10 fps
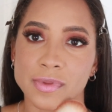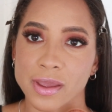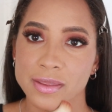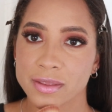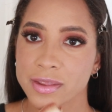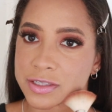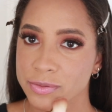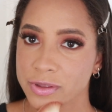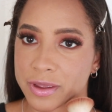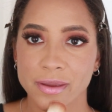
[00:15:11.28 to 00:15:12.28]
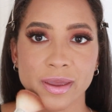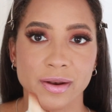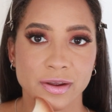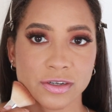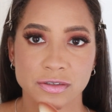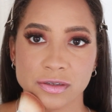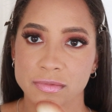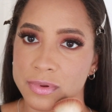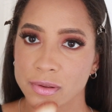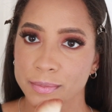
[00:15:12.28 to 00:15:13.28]
And that's really it. And I just
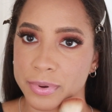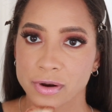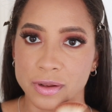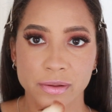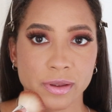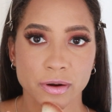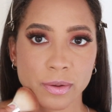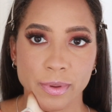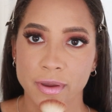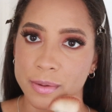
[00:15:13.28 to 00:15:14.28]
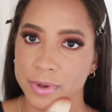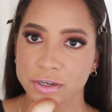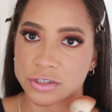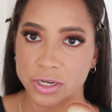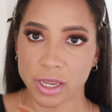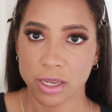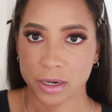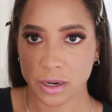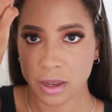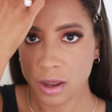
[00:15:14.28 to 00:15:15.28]
put a little bit on my
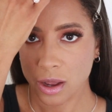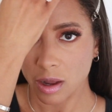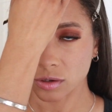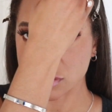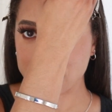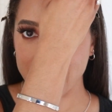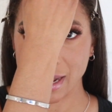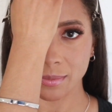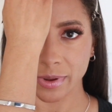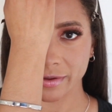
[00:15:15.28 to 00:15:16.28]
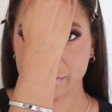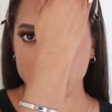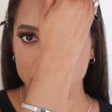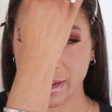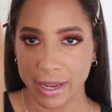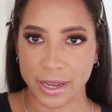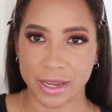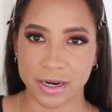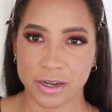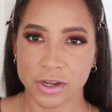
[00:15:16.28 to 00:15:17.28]
chin. I'll dab my
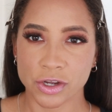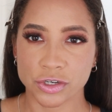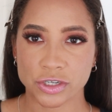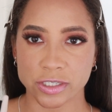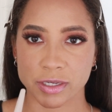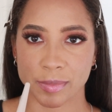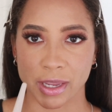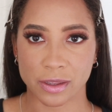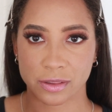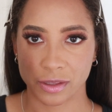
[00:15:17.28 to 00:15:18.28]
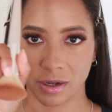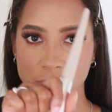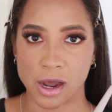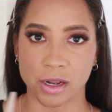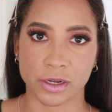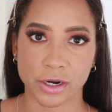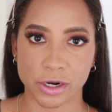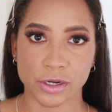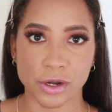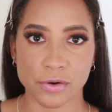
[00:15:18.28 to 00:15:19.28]
forehead just to make the
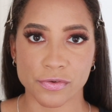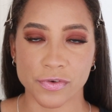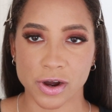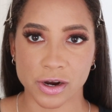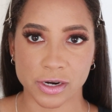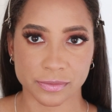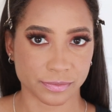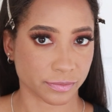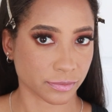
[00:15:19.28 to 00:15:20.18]
color go far.